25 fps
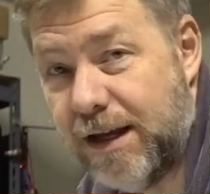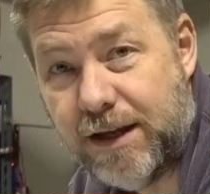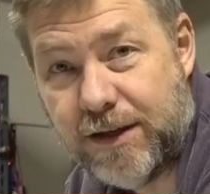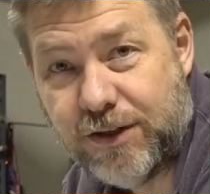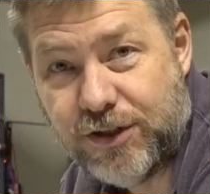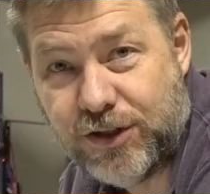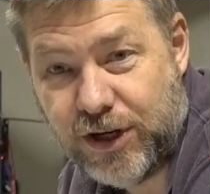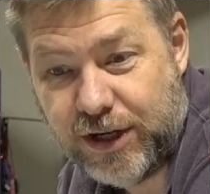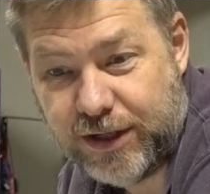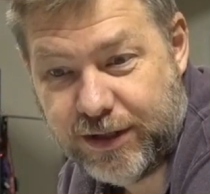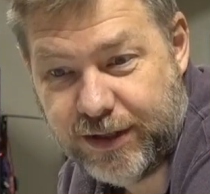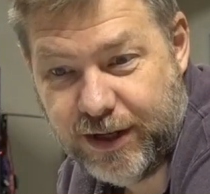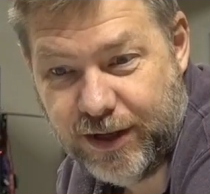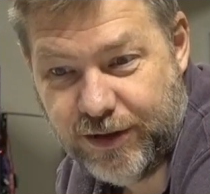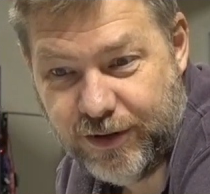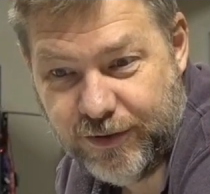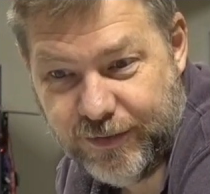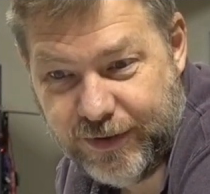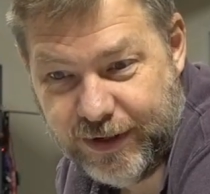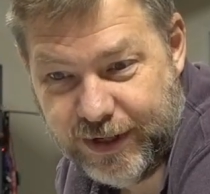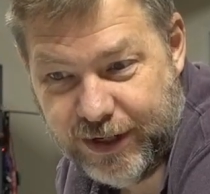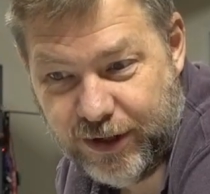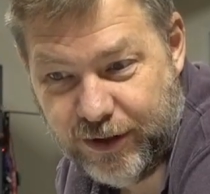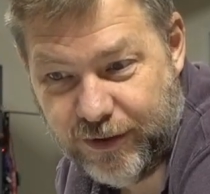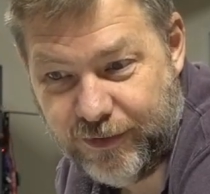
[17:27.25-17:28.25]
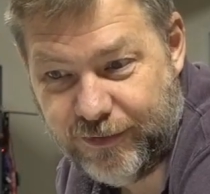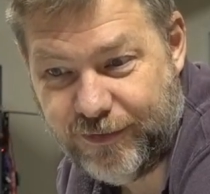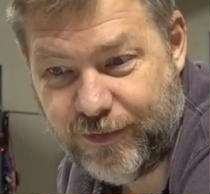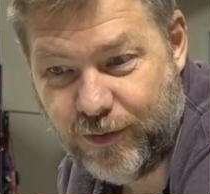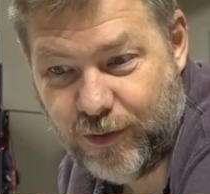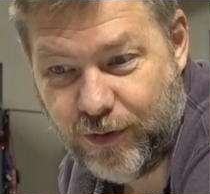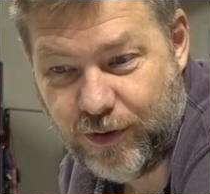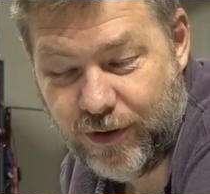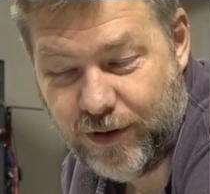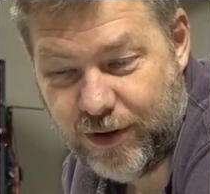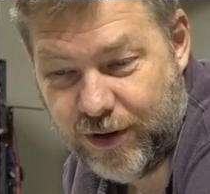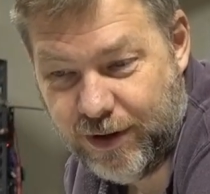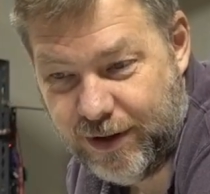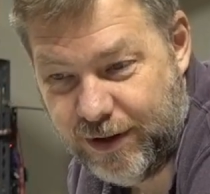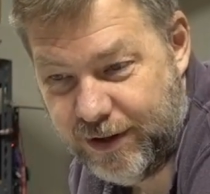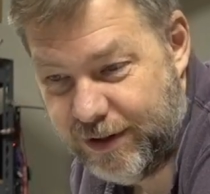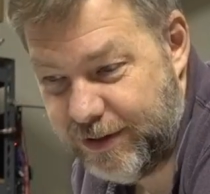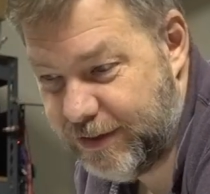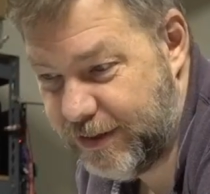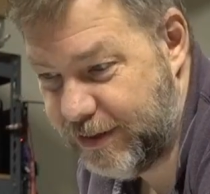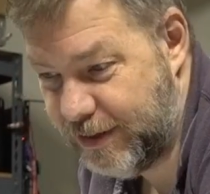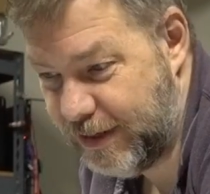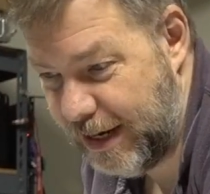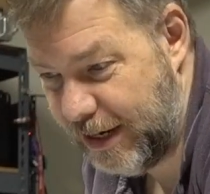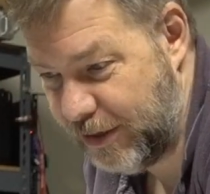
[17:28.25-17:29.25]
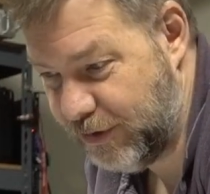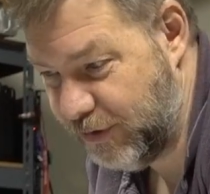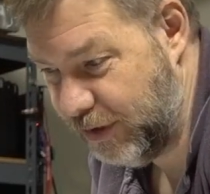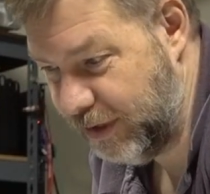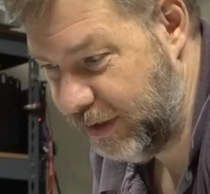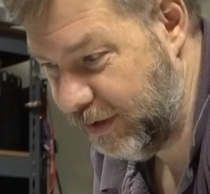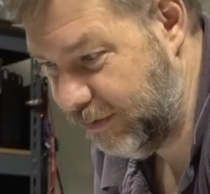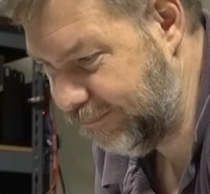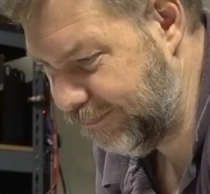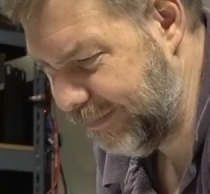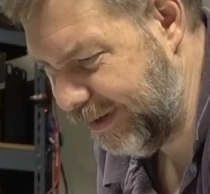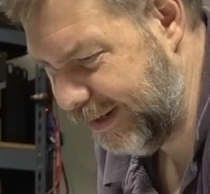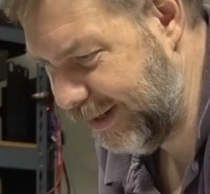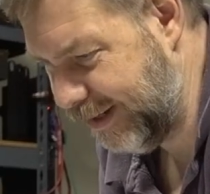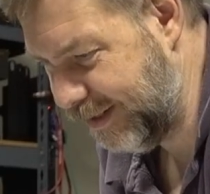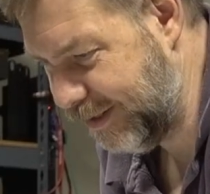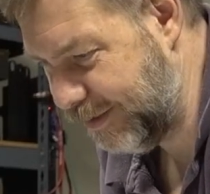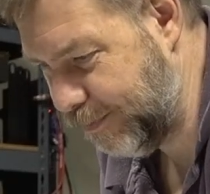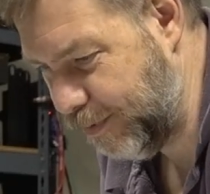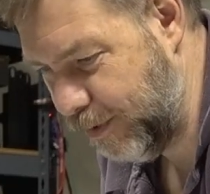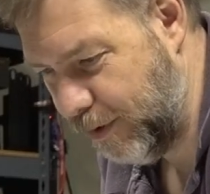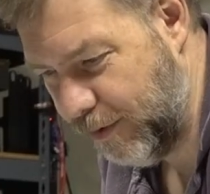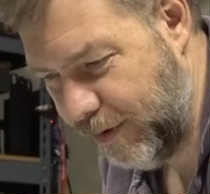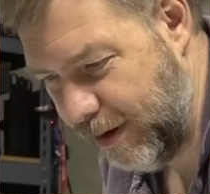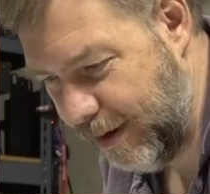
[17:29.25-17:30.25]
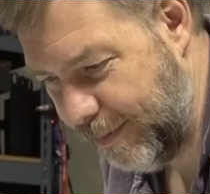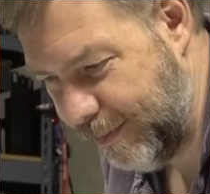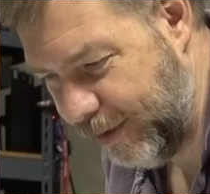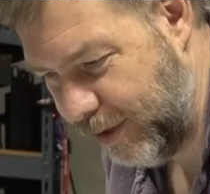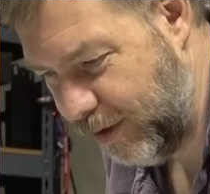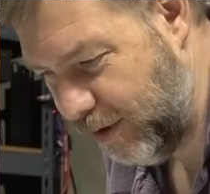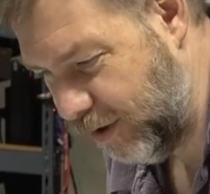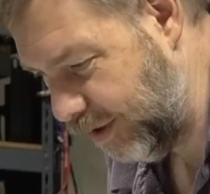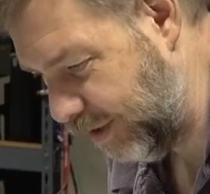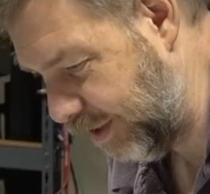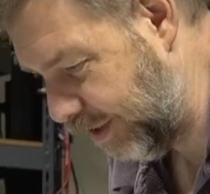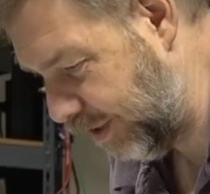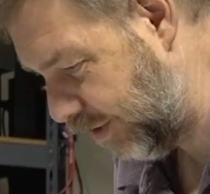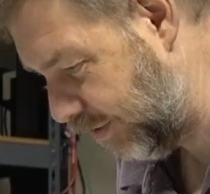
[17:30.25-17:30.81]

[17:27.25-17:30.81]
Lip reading: check the other video for actually, I guess, programming on it and